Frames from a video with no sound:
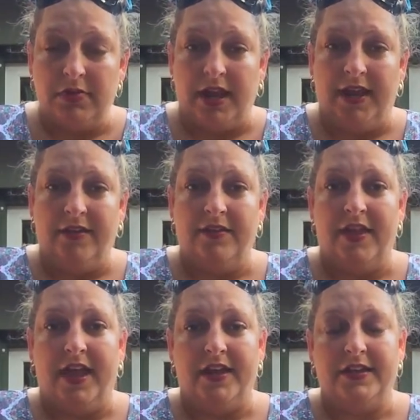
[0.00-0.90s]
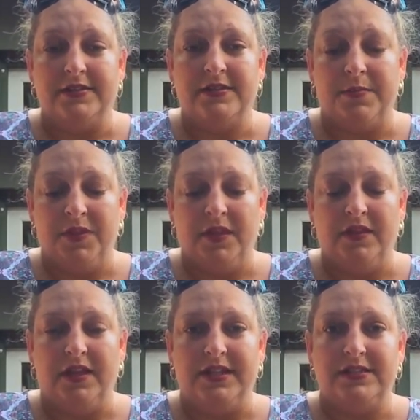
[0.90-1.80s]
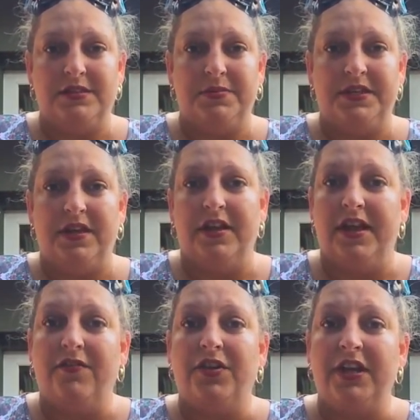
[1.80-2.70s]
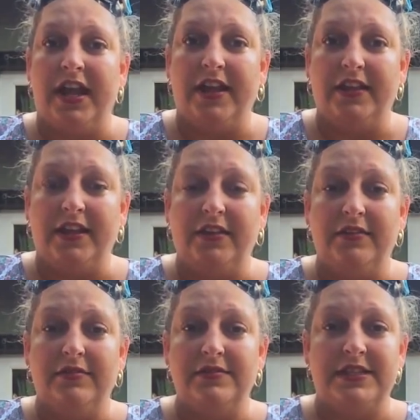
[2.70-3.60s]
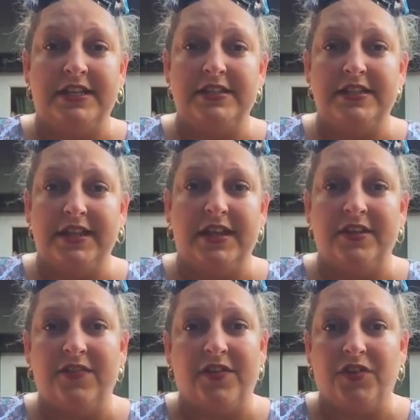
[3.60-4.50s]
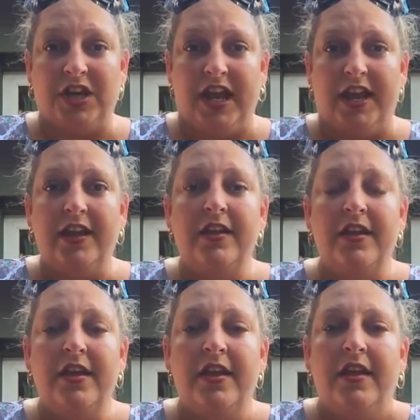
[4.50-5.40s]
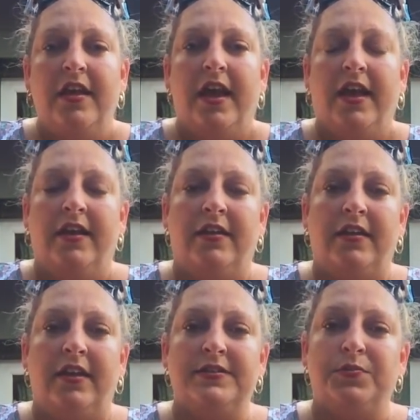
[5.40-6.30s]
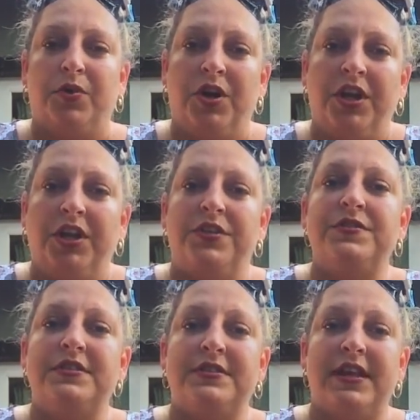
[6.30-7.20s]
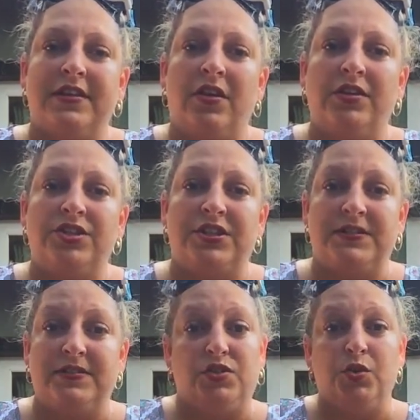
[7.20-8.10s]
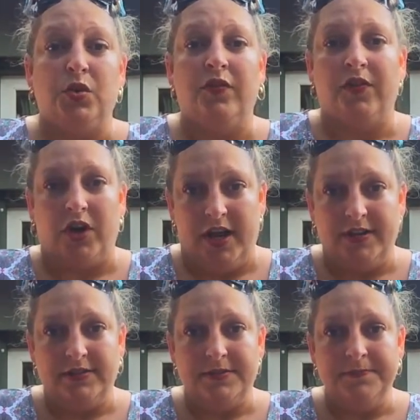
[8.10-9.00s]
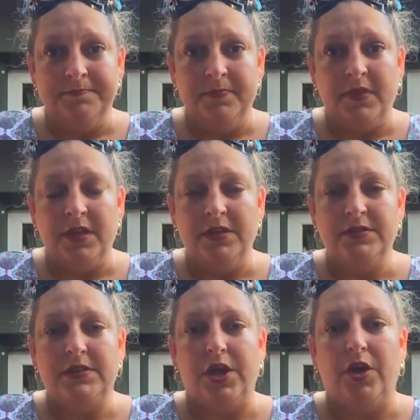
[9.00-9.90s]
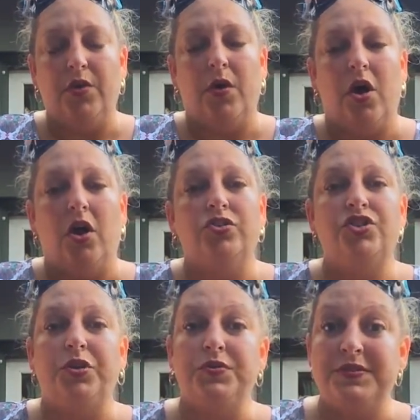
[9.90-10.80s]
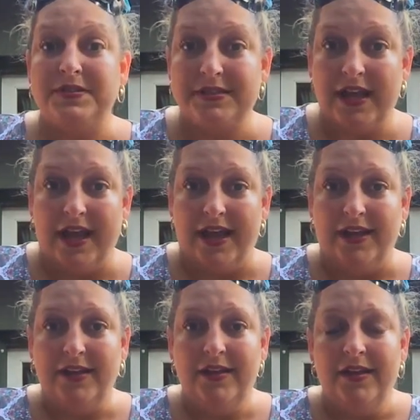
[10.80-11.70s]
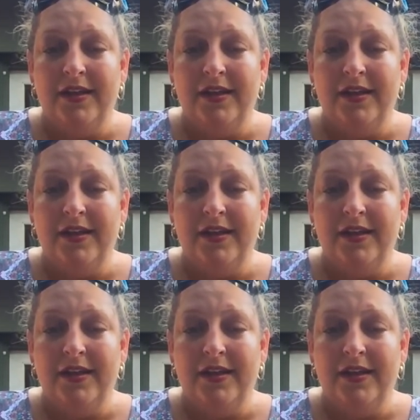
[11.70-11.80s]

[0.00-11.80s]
and that it's something that needs to be done every day, synced at the end of every day. And we're going to use this technology as a tool for us. So all jokes aside,